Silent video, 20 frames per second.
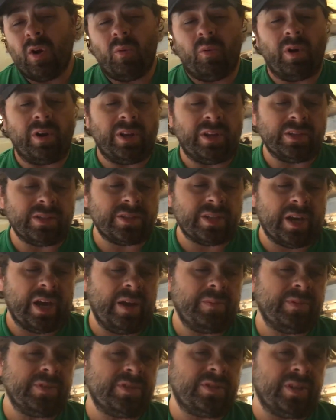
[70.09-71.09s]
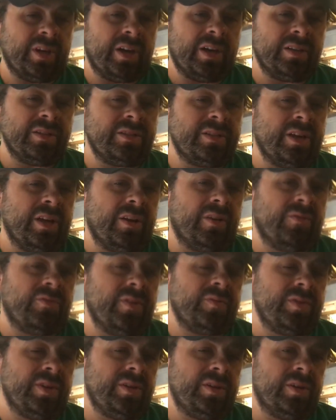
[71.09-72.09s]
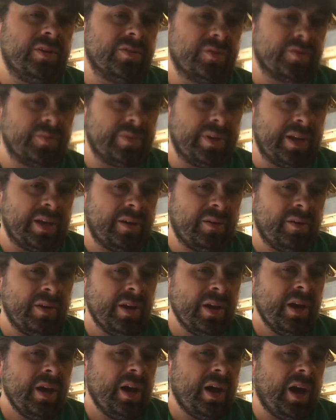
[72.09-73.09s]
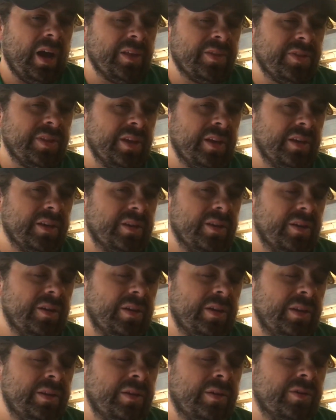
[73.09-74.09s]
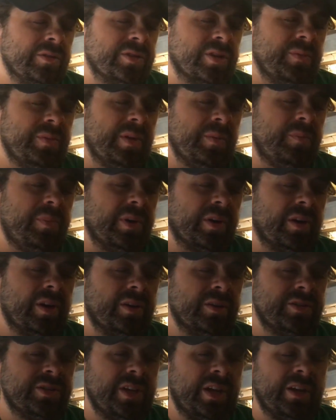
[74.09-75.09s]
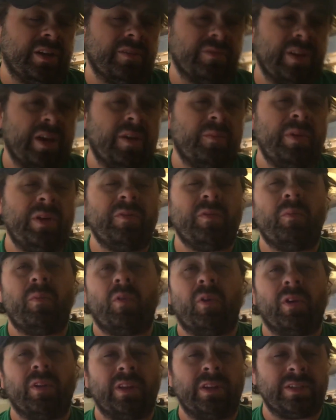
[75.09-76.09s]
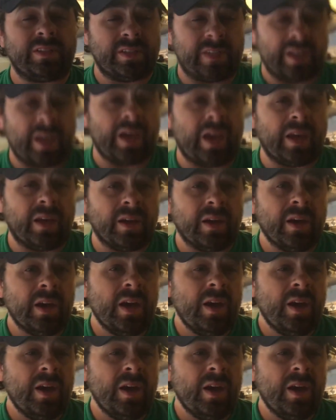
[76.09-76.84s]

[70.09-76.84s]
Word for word: When his time is done, 10 or 15 years from now, I think there's going to be a bigger understanding of that, even more than today.